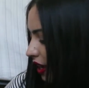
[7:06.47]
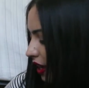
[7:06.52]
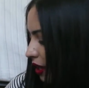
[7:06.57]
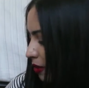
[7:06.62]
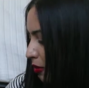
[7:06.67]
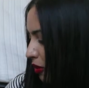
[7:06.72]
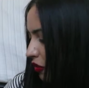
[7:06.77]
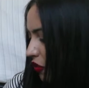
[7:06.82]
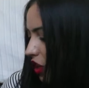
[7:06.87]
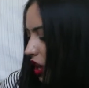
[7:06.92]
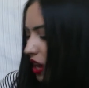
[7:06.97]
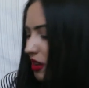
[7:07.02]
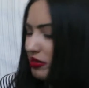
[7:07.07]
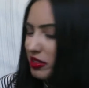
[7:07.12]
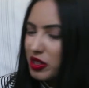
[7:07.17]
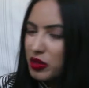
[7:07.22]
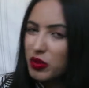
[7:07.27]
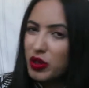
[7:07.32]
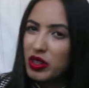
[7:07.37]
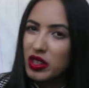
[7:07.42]
um, if you have
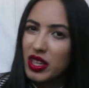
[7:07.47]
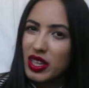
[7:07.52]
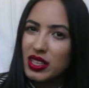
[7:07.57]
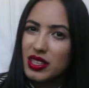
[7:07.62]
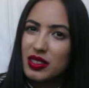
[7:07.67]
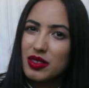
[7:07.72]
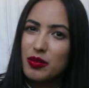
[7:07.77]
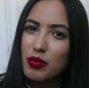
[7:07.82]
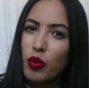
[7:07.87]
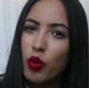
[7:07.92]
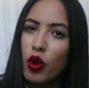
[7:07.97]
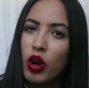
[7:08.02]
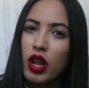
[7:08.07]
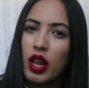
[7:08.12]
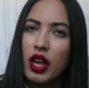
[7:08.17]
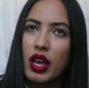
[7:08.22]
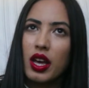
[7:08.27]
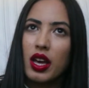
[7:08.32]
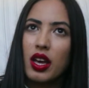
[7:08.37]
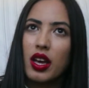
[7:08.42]
someone that's more
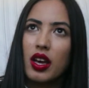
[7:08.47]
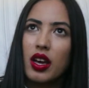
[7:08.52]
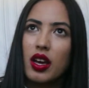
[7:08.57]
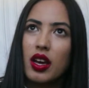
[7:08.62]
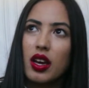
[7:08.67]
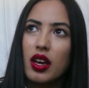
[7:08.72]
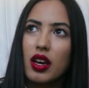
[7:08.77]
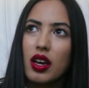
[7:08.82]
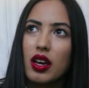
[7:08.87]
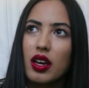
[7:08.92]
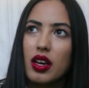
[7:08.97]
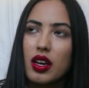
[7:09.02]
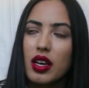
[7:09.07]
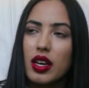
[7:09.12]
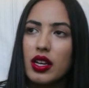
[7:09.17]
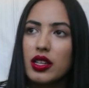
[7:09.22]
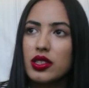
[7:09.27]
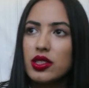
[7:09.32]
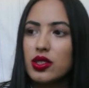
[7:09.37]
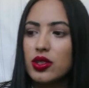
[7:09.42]
like
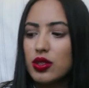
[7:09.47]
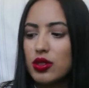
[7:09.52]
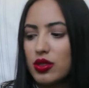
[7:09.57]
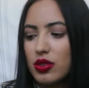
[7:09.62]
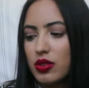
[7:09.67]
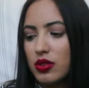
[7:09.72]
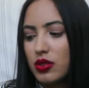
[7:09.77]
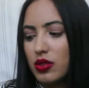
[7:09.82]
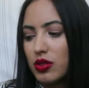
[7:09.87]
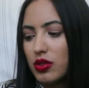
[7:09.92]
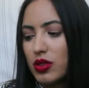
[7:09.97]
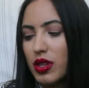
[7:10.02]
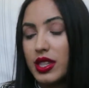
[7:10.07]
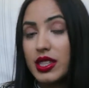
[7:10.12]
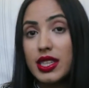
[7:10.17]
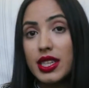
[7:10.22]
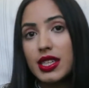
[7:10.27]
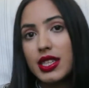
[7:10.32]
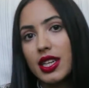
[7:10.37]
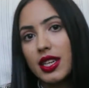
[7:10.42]
into,
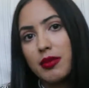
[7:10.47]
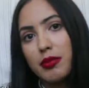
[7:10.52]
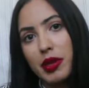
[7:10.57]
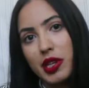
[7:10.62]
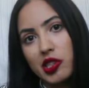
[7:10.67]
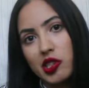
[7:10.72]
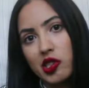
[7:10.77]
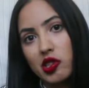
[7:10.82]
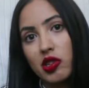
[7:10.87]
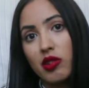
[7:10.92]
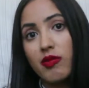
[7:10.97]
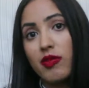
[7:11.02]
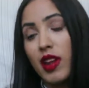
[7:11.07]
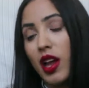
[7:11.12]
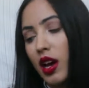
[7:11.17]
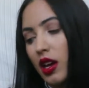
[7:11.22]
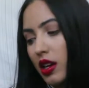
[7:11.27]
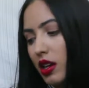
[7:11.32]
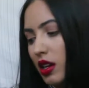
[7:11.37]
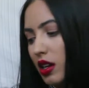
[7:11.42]
let's say taking pictures or
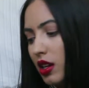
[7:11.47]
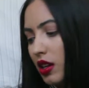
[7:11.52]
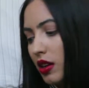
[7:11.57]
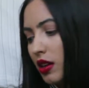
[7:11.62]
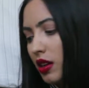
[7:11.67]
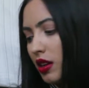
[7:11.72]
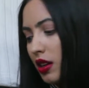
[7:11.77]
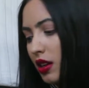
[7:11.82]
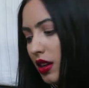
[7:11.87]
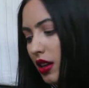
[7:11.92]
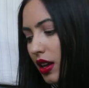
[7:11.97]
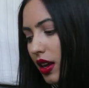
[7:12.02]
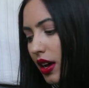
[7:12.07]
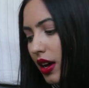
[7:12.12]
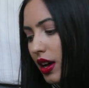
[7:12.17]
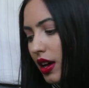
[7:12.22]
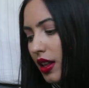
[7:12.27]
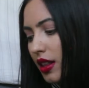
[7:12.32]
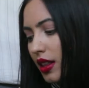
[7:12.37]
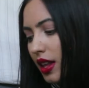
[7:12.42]
vlogging,
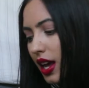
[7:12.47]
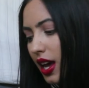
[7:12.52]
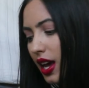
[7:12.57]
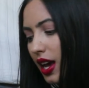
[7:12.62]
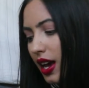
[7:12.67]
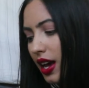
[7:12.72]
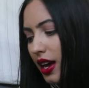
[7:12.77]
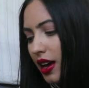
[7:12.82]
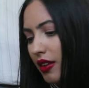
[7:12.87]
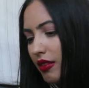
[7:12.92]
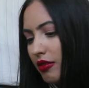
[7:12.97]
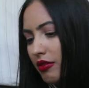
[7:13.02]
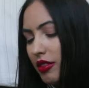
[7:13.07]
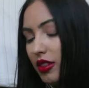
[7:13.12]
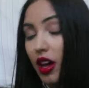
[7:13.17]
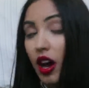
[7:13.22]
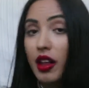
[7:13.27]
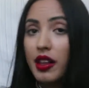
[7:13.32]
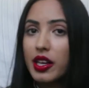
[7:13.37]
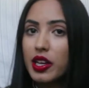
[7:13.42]
and they have
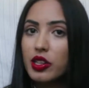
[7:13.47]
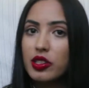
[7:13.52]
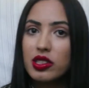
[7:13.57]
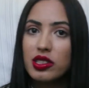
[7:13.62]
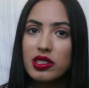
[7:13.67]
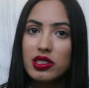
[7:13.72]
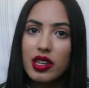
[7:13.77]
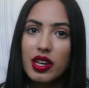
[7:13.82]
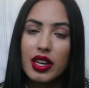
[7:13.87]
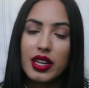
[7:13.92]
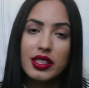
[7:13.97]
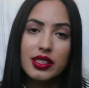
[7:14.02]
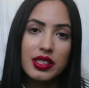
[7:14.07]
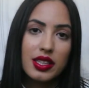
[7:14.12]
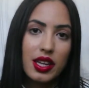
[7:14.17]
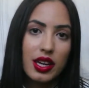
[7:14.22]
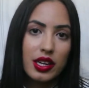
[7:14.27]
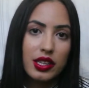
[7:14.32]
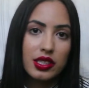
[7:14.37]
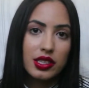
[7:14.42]
all they use is, is
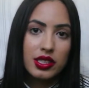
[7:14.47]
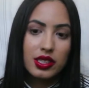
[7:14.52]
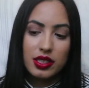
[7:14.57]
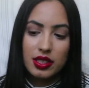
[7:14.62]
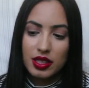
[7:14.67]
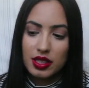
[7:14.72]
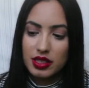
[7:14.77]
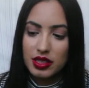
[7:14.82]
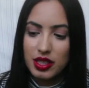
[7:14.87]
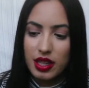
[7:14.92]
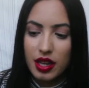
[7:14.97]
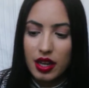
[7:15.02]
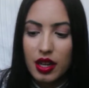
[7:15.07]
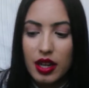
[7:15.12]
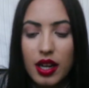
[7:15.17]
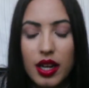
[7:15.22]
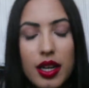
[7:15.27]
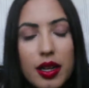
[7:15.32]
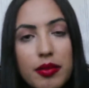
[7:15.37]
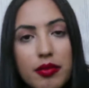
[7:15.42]
their is
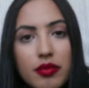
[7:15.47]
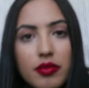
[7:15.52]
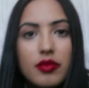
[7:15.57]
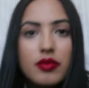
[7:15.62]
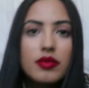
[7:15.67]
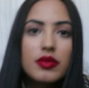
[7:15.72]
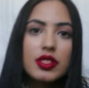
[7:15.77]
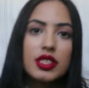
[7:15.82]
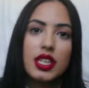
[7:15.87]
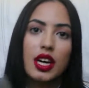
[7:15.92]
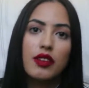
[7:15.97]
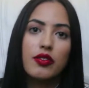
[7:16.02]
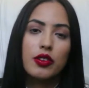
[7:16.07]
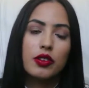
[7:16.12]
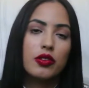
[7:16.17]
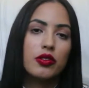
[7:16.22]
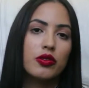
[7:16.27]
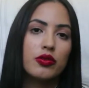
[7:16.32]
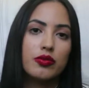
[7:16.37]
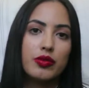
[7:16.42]
their um, cell
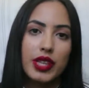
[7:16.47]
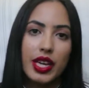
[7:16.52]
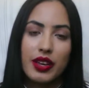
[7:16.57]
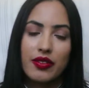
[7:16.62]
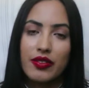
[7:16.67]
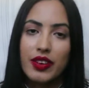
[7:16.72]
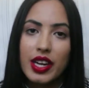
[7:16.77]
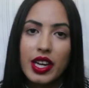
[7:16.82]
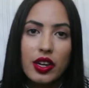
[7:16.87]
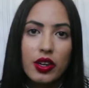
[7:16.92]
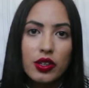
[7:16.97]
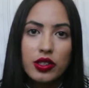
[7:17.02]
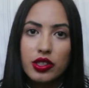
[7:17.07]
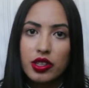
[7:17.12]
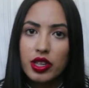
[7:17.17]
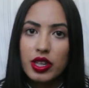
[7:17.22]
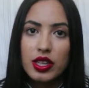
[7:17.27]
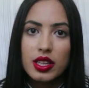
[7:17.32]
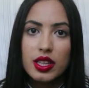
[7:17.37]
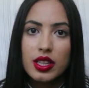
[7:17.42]
phone to take videos or
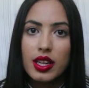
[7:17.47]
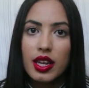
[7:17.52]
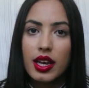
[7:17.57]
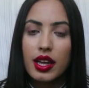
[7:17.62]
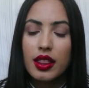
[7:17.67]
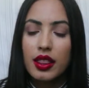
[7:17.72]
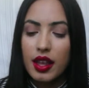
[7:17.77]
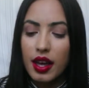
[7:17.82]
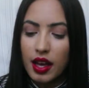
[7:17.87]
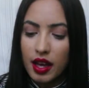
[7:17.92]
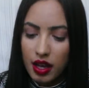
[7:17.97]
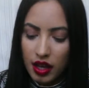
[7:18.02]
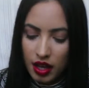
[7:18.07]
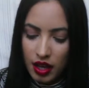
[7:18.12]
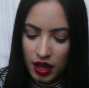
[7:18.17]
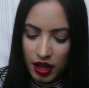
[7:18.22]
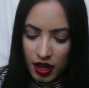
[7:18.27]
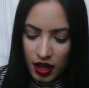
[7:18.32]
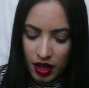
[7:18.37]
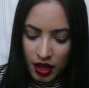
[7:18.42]
anything like that
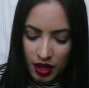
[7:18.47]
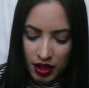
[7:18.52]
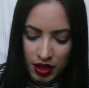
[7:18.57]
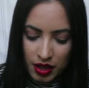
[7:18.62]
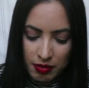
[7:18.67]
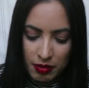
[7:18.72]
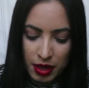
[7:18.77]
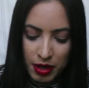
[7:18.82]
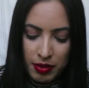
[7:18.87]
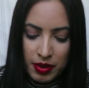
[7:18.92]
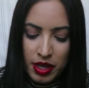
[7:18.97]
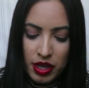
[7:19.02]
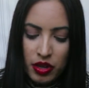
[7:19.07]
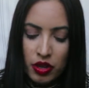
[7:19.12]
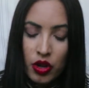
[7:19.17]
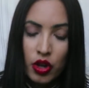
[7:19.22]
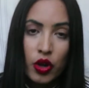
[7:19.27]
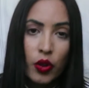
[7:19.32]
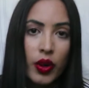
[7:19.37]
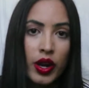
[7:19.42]
then maybe you
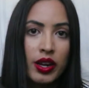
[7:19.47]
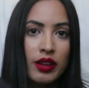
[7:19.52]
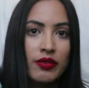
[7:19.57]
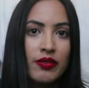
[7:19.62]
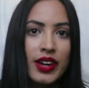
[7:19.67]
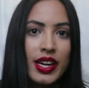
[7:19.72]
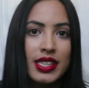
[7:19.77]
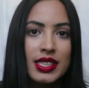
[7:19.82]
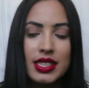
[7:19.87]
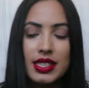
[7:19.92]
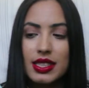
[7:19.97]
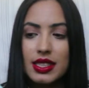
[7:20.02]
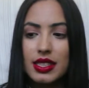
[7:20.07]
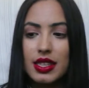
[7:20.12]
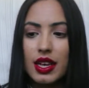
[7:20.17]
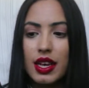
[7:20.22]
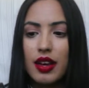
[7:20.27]
know you want to invest